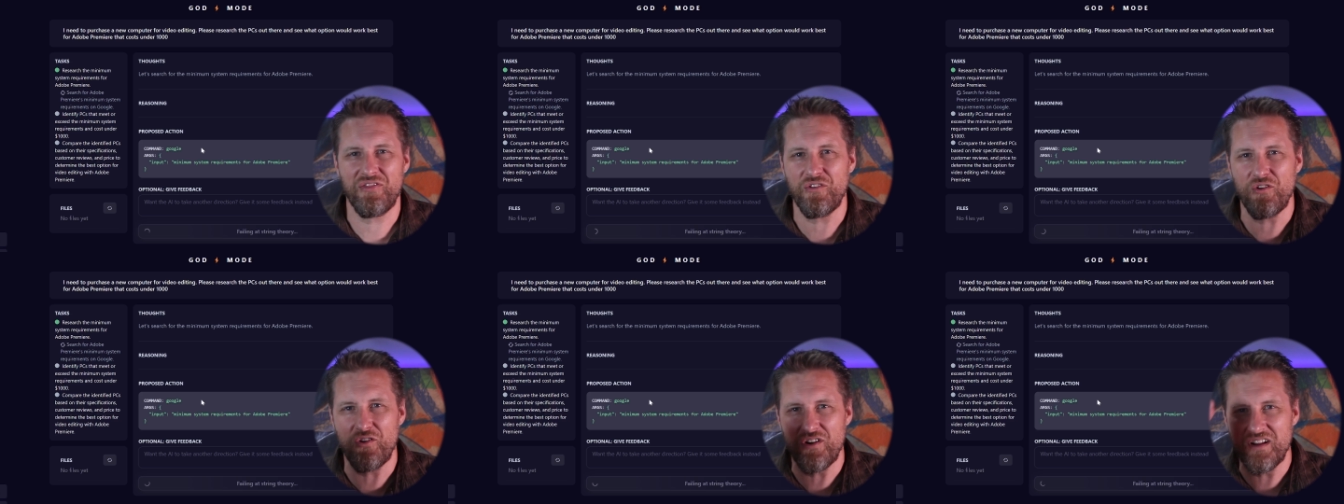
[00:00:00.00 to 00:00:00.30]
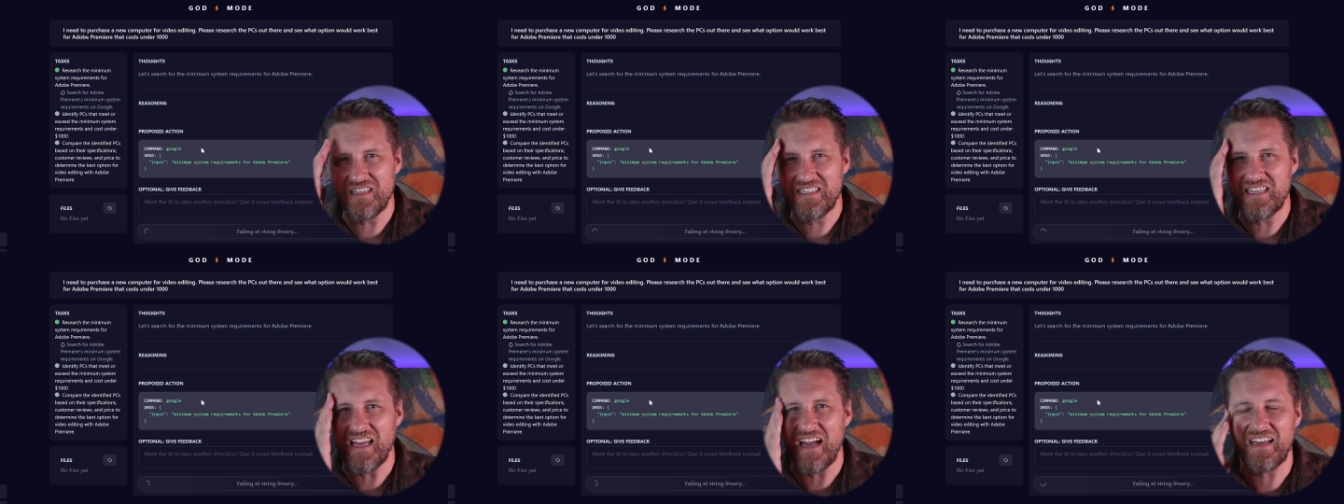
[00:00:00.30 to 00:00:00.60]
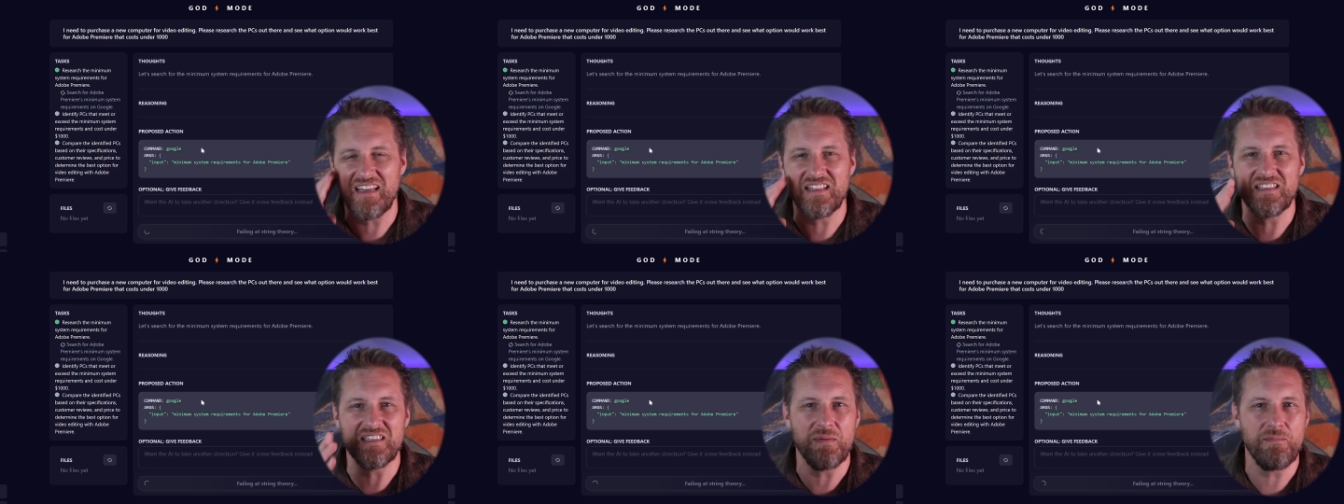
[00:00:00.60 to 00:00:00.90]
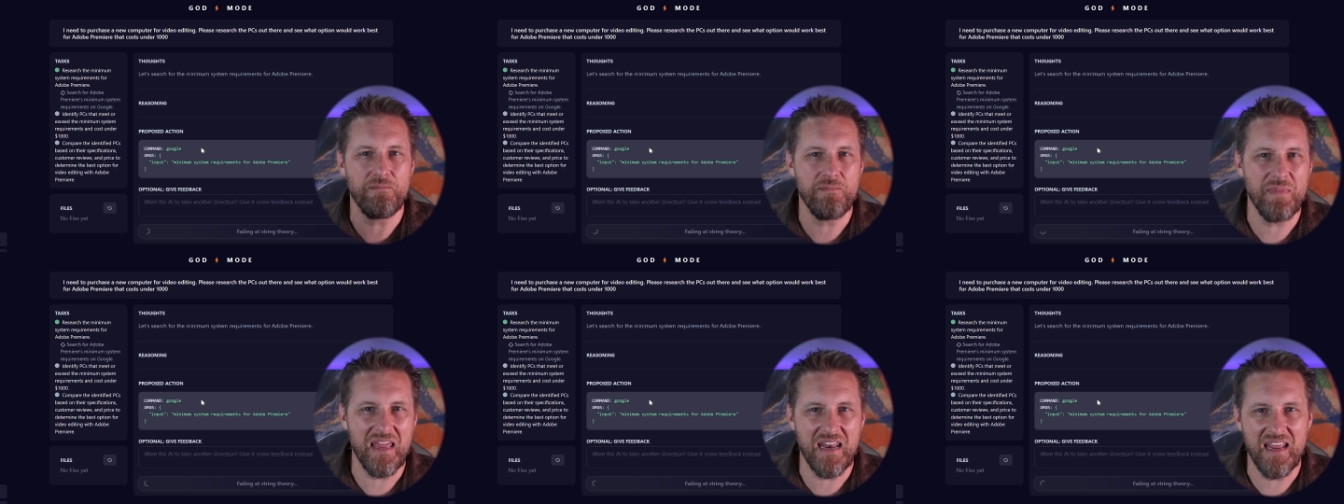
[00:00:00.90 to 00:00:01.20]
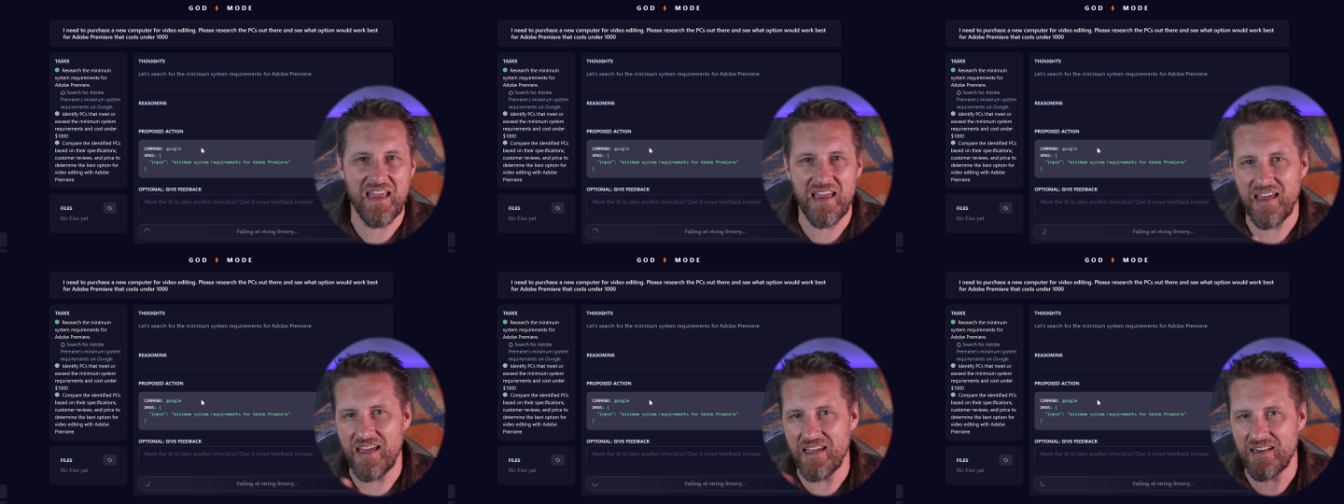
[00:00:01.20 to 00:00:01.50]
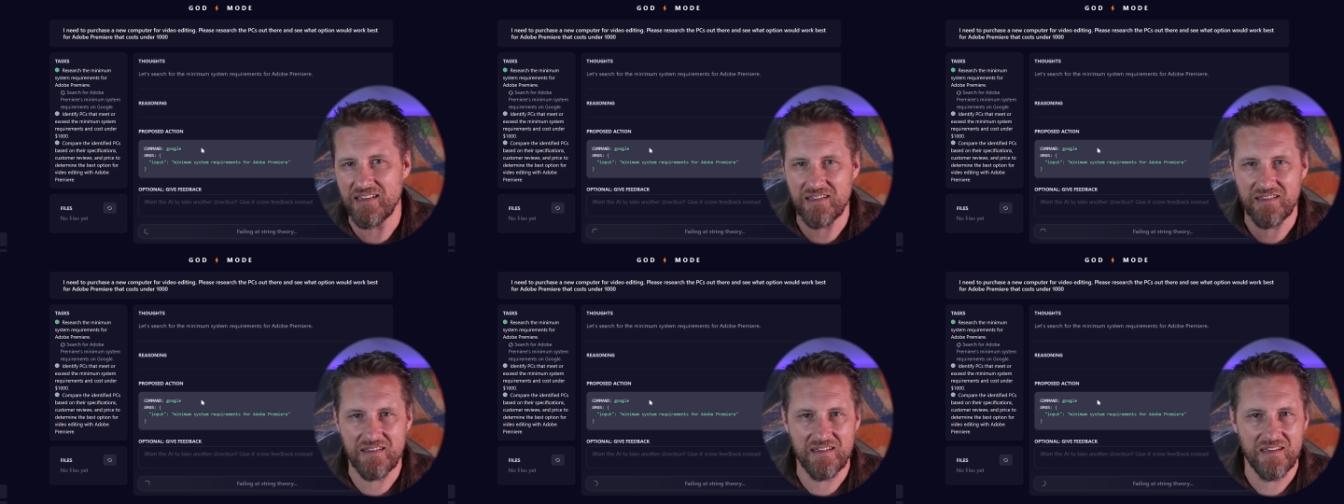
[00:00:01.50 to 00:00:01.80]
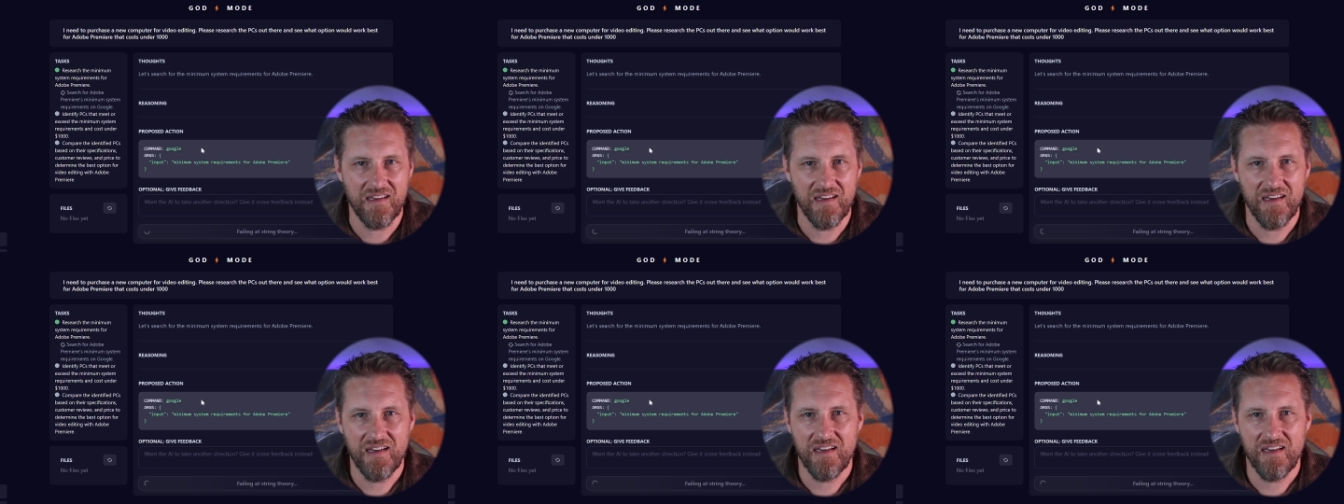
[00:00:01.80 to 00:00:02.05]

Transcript: 30 seconds, a minute,